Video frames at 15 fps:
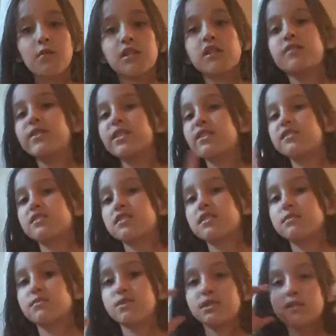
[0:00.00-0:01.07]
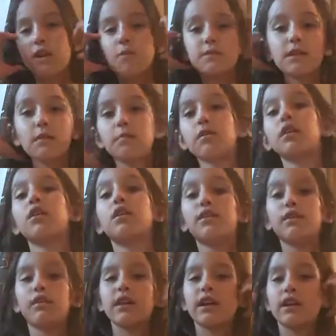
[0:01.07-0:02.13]
whenever y'all see them, just comment down
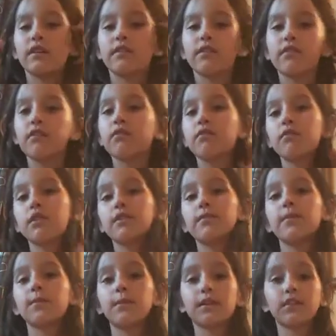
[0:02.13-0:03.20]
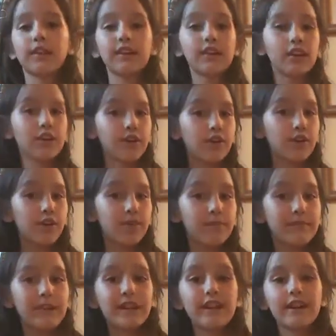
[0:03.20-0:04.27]
below if one of them look like a girl.
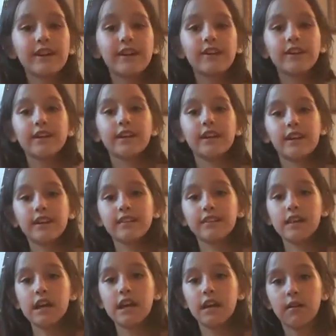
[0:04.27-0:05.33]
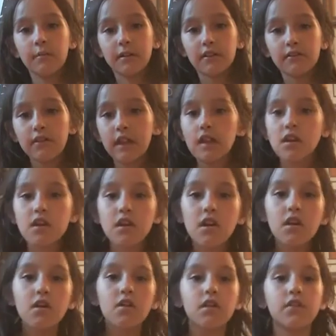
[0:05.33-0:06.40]
And tell me if they are a
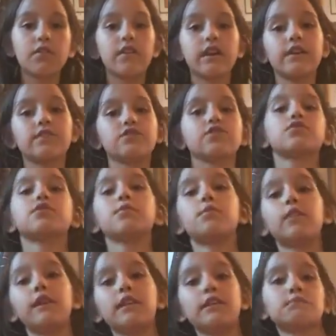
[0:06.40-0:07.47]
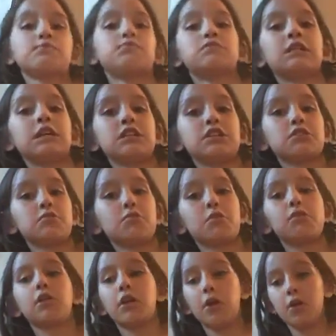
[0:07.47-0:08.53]
girl or they're just a boy. They just look
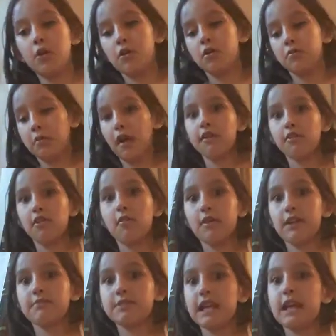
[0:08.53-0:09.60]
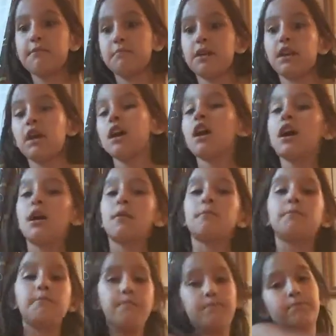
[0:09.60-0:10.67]
like a girl. I don't know what I'm saying, but
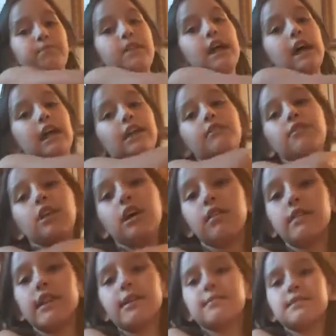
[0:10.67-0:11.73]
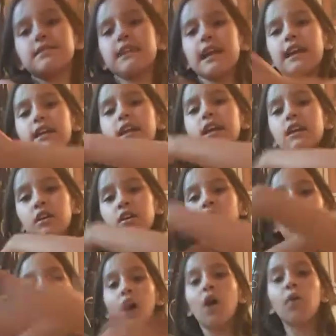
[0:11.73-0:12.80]
I don't know what I'm saying.
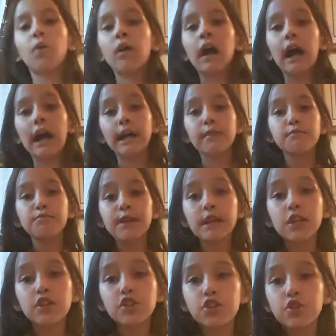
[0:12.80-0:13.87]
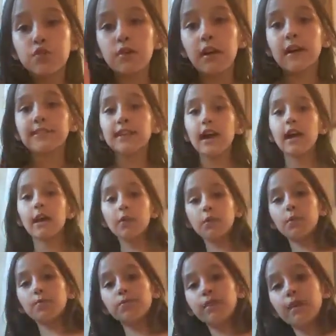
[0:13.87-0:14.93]
Oh, I am bringing you guys. I
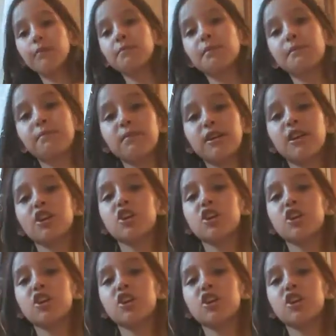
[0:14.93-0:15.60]
will probably bring